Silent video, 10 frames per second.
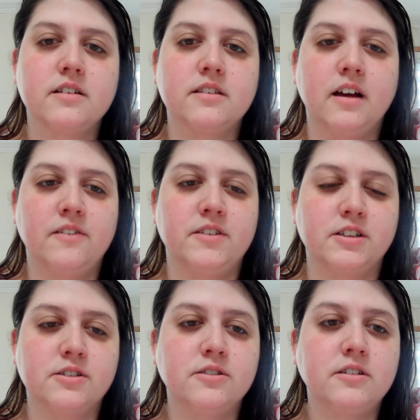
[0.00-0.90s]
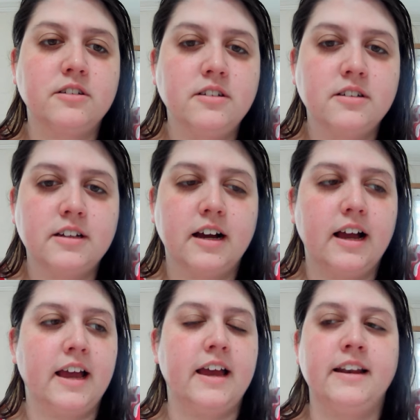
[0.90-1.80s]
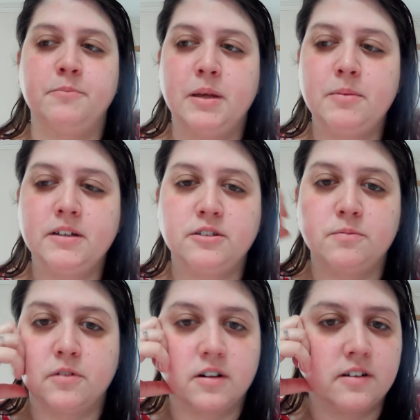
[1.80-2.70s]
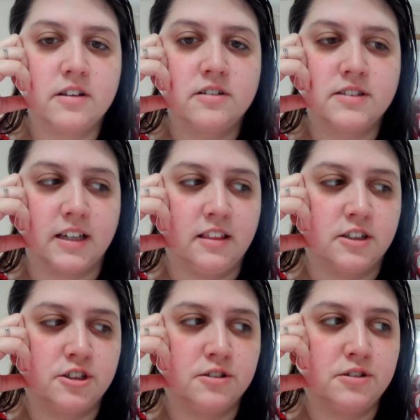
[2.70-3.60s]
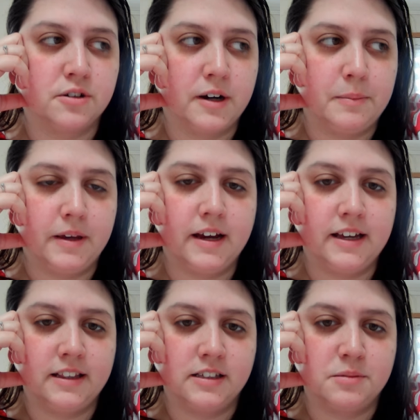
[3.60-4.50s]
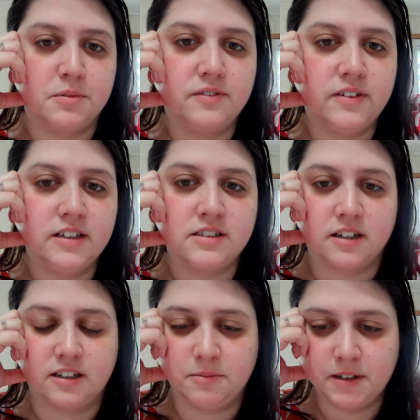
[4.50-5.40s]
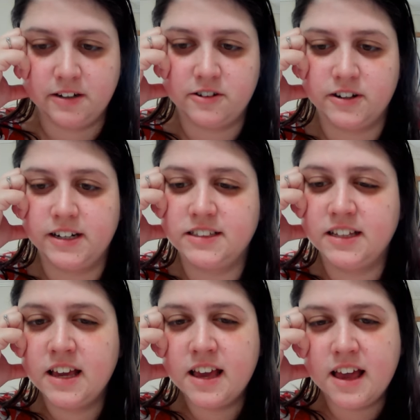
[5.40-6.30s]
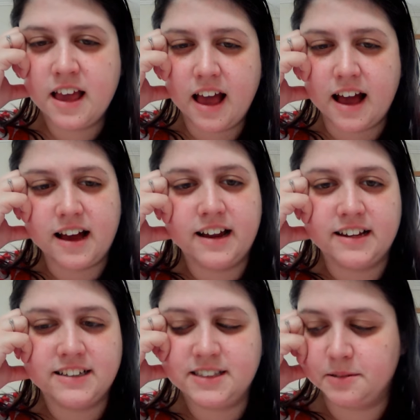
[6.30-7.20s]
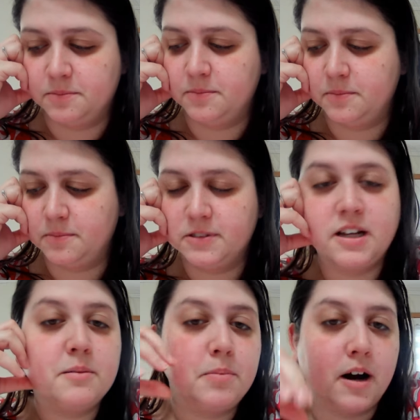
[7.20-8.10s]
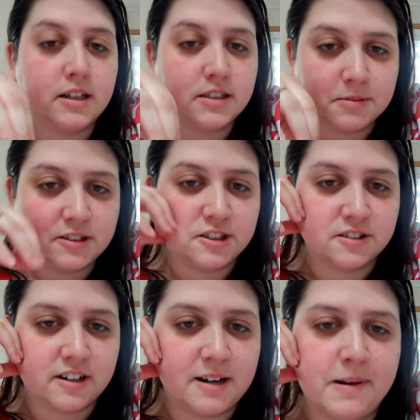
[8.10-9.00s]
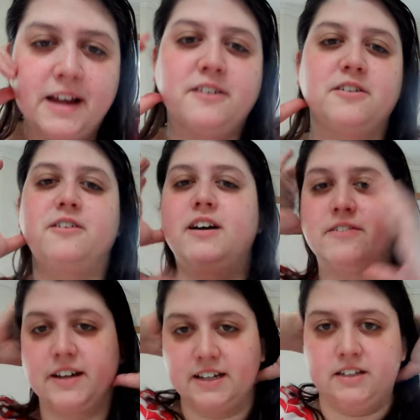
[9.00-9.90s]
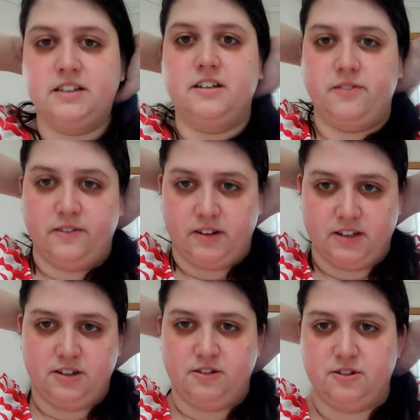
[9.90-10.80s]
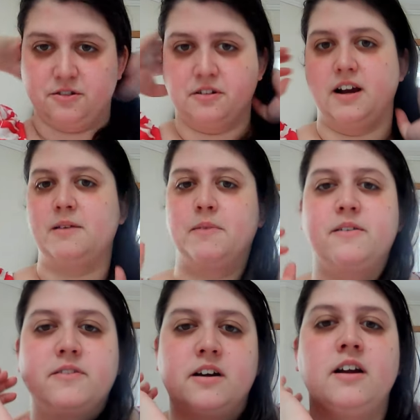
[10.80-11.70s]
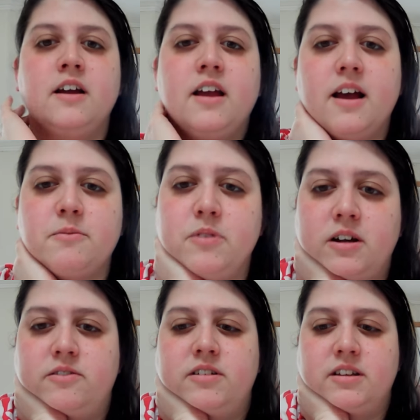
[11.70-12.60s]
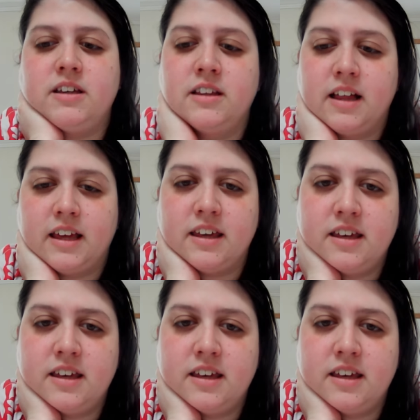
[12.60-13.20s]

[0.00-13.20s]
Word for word: of the school. And maybe I'll do more of those, like the true story behind these movies, documentaries. Add in some some possible true crime. I don't know if I could if I want to do true crime ever. I'm not really like